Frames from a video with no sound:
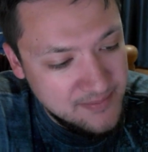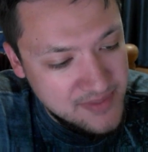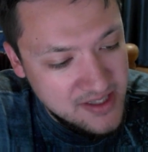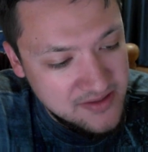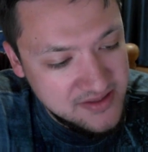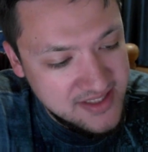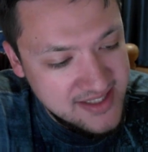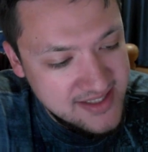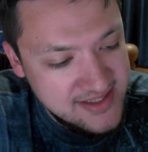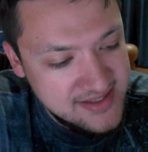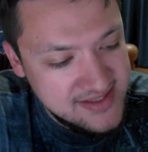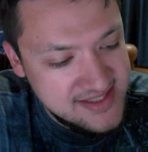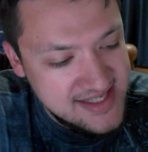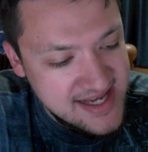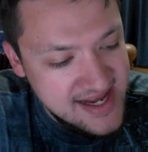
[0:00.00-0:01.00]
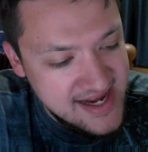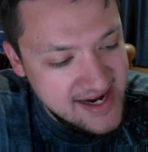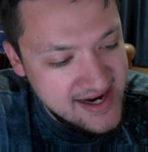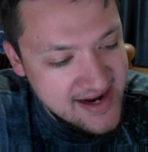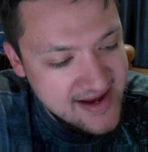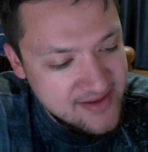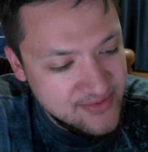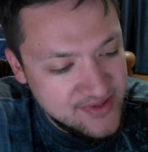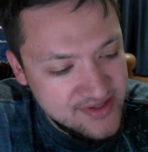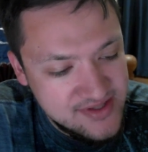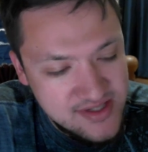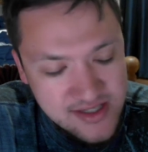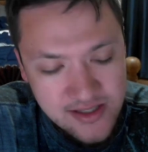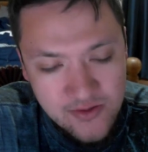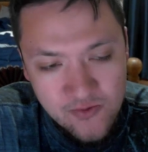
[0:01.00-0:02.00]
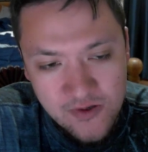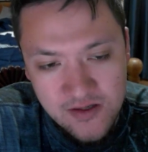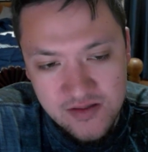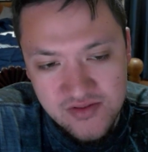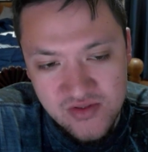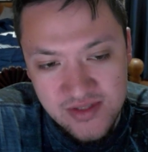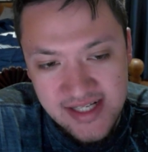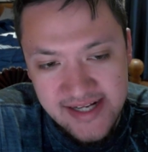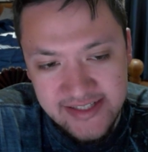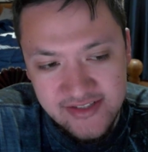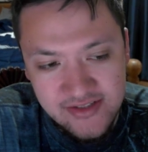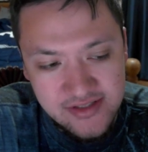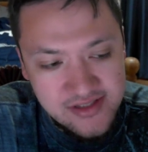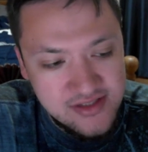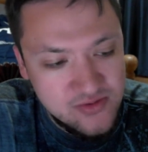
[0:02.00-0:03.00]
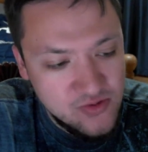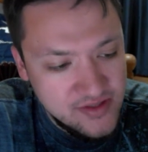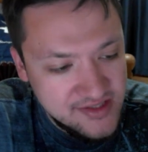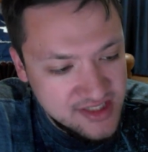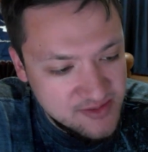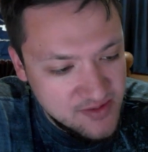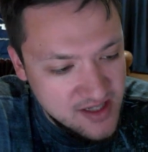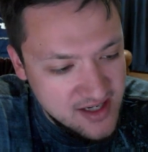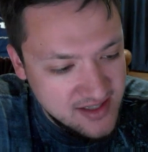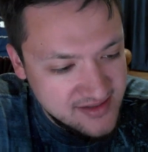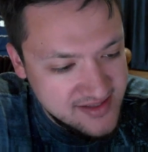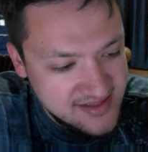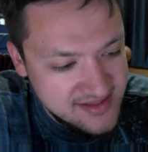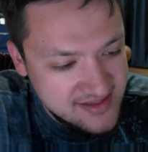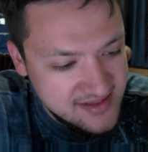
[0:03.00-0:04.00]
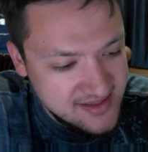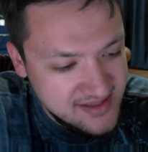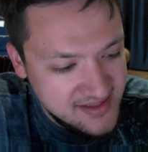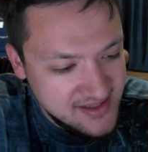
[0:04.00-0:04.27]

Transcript: Pelicans and the T-Wolves would actually switch spots.